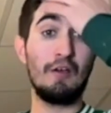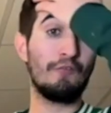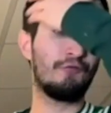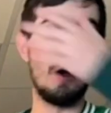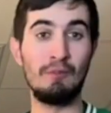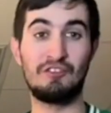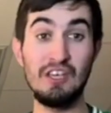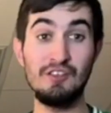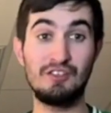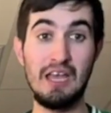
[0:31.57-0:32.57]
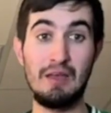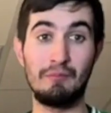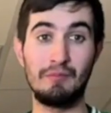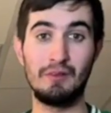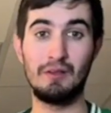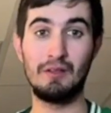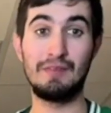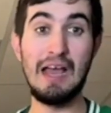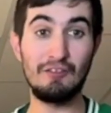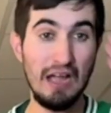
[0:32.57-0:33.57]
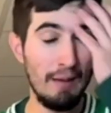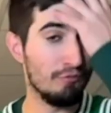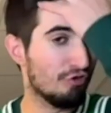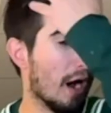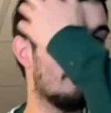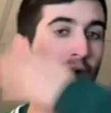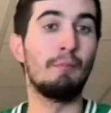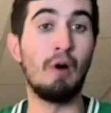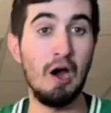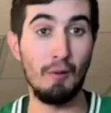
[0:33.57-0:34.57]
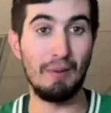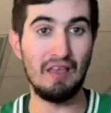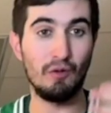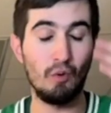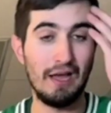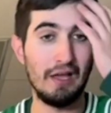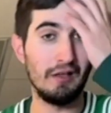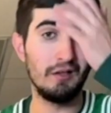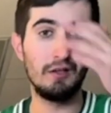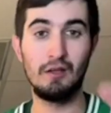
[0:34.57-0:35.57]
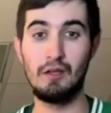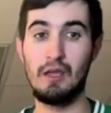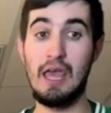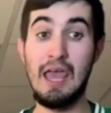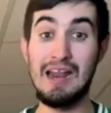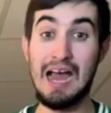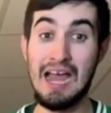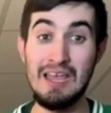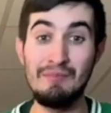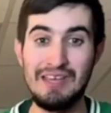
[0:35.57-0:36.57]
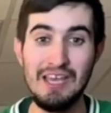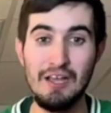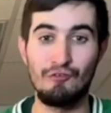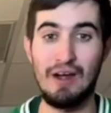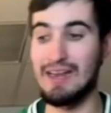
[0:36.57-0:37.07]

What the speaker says: from the C's game. I'm dropping tomorrow, by the way. And I am here right